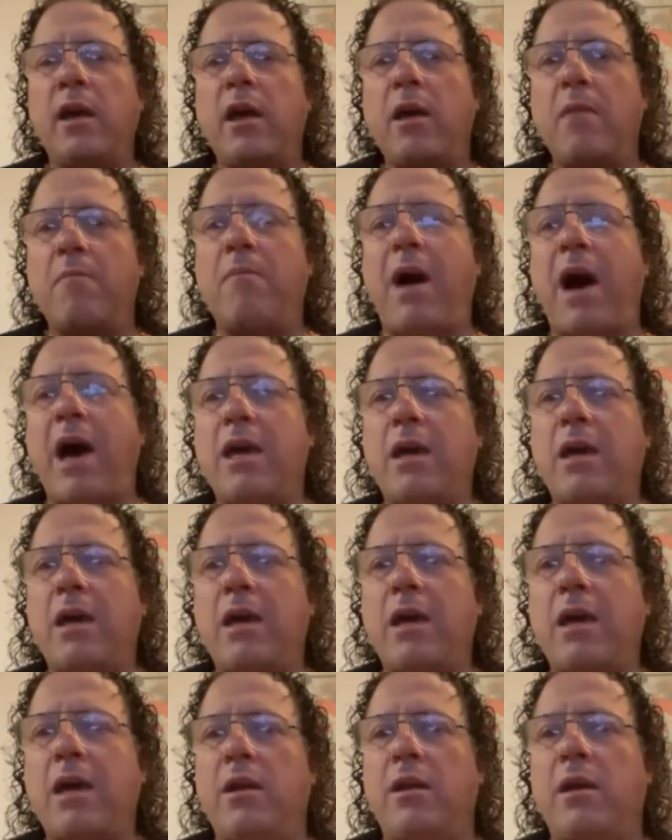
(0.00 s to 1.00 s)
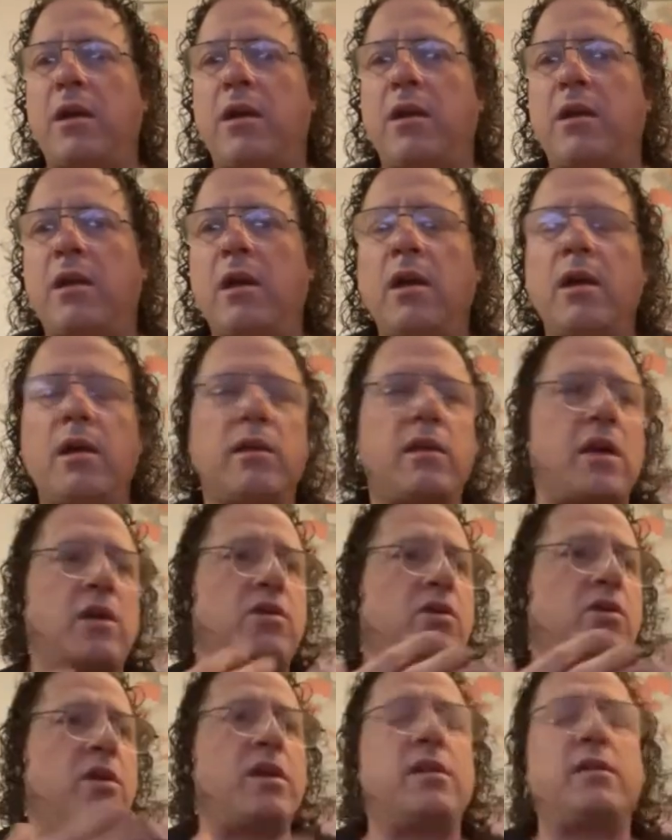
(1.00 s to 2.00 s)
in my opinion, they
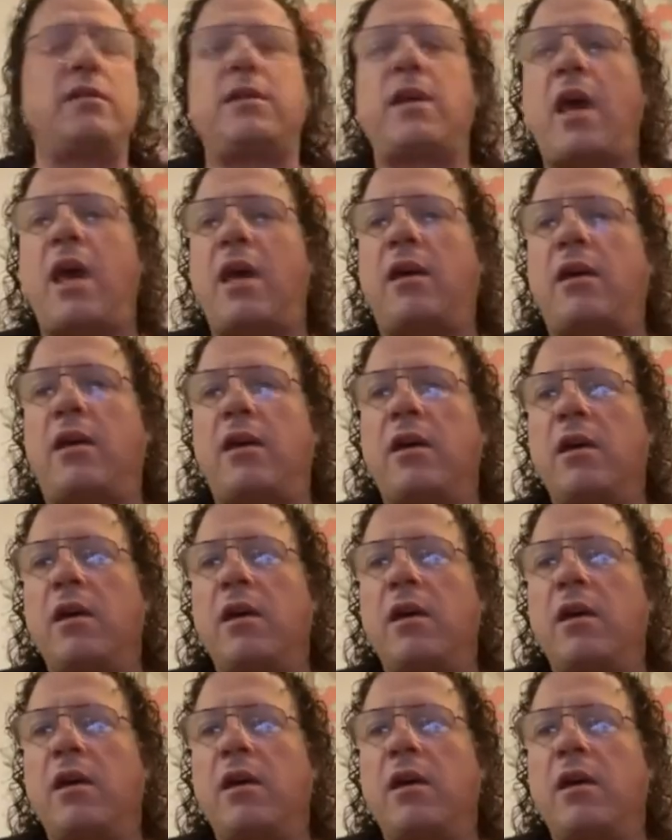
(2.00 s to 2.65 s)
shouldn't take